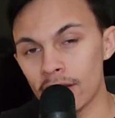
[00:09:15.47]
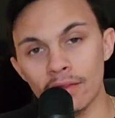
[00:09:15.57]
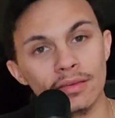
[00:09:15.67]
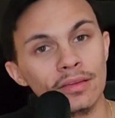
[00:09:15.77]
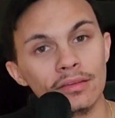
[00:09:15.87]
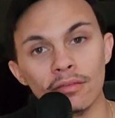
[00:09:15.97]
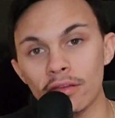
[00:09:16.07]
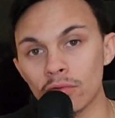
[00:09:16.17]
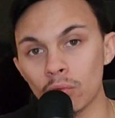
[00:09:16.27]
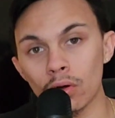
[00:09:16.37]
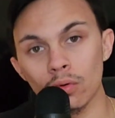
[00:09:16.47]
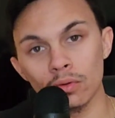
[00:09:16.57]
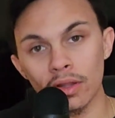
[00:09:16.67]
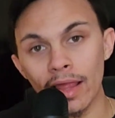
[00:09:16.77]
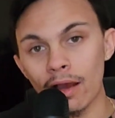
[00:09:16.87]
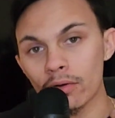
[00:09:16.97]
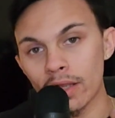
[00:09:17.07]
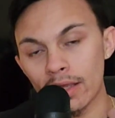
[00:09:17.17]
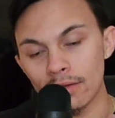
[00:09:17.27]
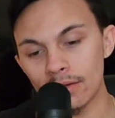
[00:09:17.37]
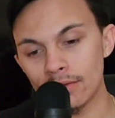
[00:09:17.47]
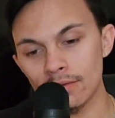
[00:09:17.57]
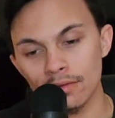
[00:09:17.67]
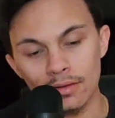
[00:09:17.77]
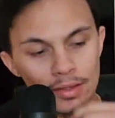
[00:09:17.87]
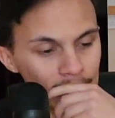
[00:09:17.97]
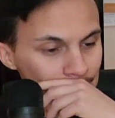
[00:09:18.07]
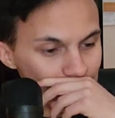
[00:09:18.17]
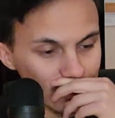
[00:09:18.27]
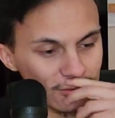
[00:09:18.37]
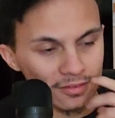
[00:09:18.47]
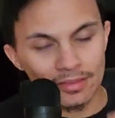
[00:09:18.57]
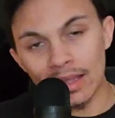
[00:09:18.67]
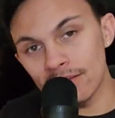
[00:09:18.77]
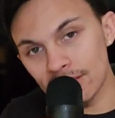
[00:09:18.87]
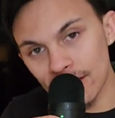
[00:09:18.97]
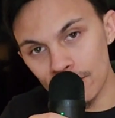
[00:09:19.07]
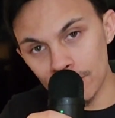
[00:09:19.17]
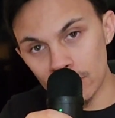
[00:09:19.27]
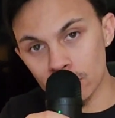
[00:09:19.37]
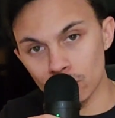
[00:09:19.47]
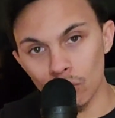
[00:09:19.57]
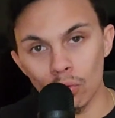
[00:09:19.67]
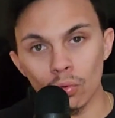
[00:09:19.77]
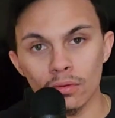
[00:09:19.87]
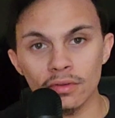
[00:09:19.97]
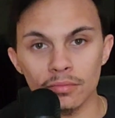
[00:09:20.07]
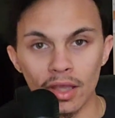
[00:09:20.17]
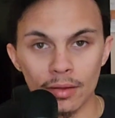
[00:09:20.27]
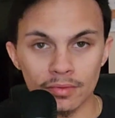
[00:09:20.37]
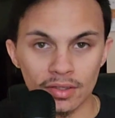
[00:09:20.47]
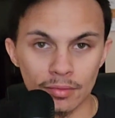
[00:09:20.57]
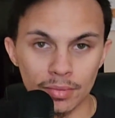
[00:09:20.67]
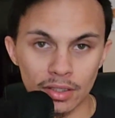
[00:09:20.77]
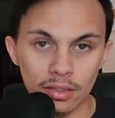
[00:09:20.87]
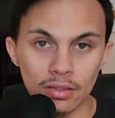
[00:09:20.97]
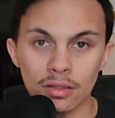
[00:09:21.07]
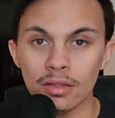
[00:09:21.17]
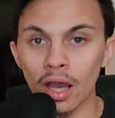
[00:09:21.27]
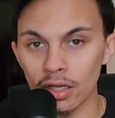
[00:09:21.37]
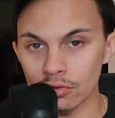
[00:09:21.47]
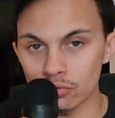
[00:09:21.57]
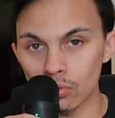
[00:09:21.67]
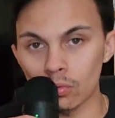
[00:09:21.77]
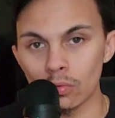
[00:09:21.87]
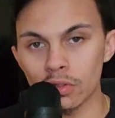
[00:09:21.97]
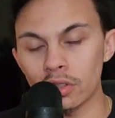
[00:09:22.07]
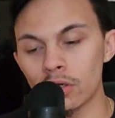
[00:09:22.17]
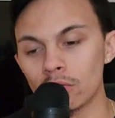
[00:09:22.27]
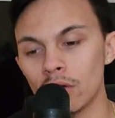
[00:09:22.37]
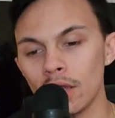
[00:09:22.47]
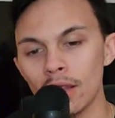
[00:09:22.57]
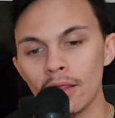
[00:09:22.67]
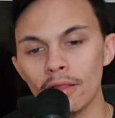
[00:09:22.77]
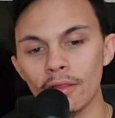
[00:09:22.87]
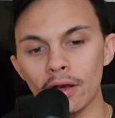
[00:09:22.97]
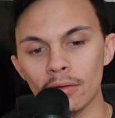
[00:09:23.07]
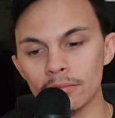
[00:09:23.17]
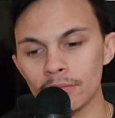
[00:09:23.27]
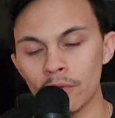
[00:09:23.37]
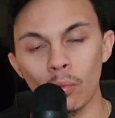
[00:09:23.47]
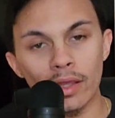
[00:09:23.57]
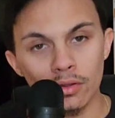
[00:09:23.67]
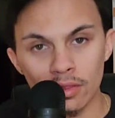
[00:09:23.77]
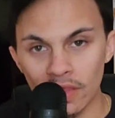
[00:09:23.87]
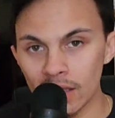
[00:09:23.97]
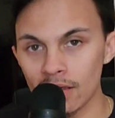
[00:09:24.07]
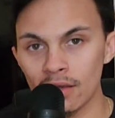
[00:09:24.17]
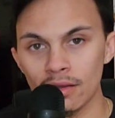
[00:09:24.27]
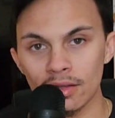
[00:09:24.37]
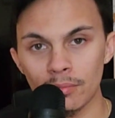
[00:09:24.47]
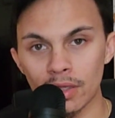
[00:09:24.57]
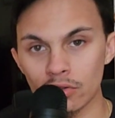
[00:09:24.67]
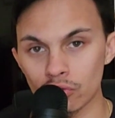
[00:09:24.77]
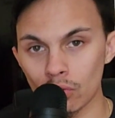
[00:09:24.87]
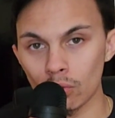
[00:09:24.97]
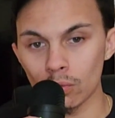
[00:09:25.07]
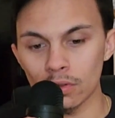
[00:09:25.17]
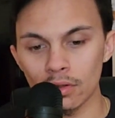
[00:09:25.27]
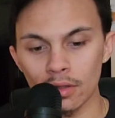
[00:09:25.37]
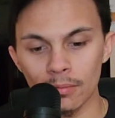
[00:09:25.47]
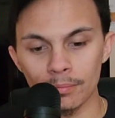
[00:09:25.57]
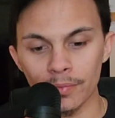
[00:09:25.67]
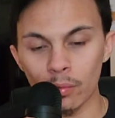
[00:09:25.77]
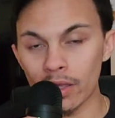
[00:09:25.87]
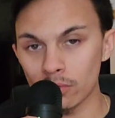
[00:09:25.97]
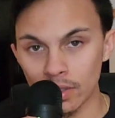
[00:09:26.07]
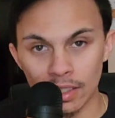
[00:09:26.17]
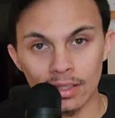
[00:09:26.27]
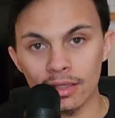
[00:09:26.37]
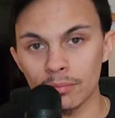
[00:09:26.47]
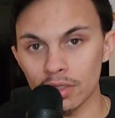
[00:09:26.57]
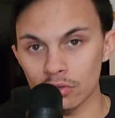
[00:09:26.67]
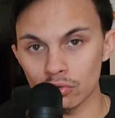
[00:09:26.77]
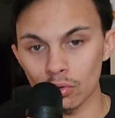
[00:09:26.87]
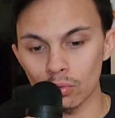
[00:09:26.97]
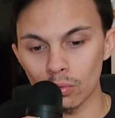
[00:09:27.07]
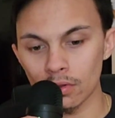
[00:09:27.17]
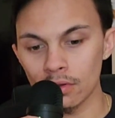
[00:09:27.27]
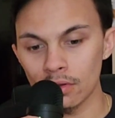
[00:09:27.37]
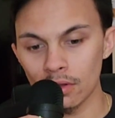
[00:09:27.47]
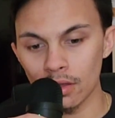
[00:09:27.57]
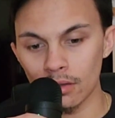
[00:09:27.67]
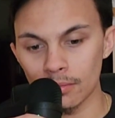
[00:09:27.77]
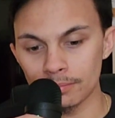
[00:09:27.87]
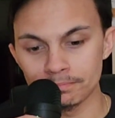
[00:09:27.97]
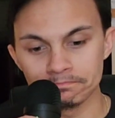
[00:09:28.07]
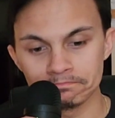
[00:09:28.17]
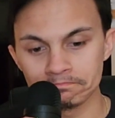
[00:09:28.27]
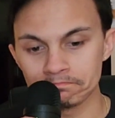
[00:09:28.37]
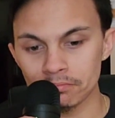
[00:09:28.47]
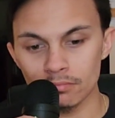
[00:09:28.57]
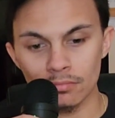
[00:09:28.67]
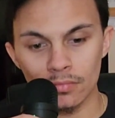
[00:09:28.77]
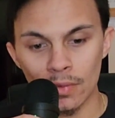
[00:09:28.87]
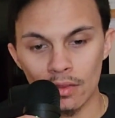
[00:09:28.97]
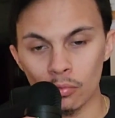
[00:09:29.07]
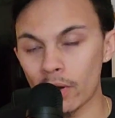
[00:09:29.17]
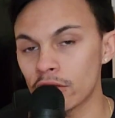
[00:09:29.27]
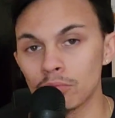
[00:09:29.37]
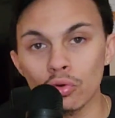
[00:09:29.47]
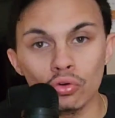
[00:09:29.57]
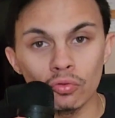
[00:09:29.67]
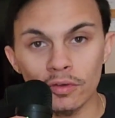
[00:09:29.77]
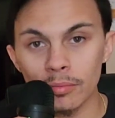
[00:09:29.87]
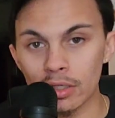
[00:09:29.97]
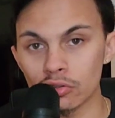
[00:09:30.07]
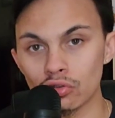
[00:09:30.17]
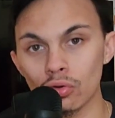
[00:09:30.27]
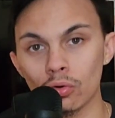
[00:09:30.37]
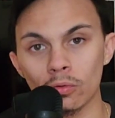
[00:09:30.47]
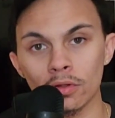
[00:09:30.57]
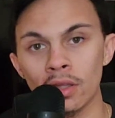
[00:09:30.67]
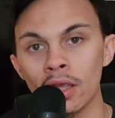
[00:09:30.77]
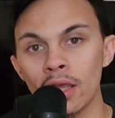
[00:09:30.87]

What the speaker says: the sense of this world nowadays, it's things that can be controlled. Sometimes it can be not controlled. The way you think can be controlled. The way you eat can be controlled. The way you move can be controlled.